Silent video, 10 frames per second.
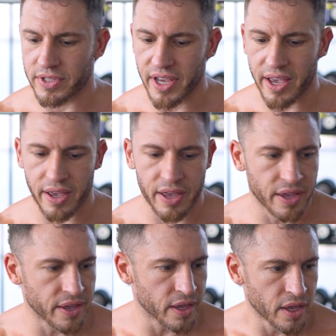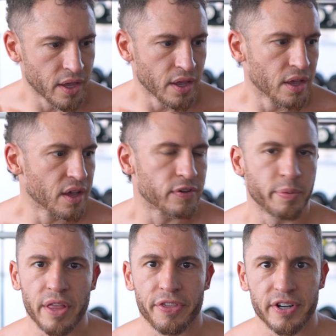say for
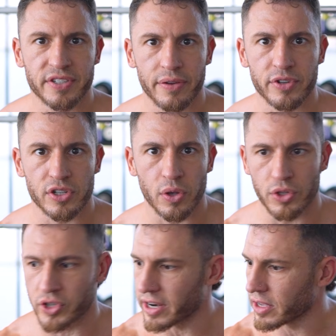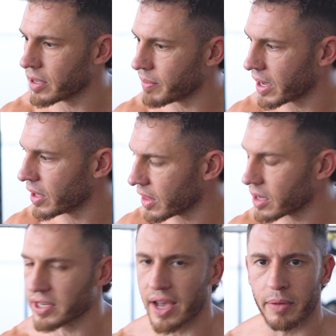being 37 years old, training a long
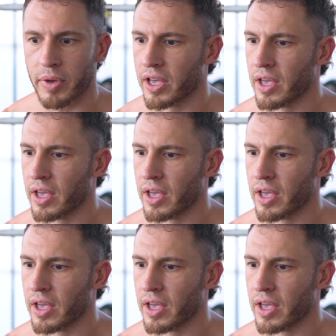time,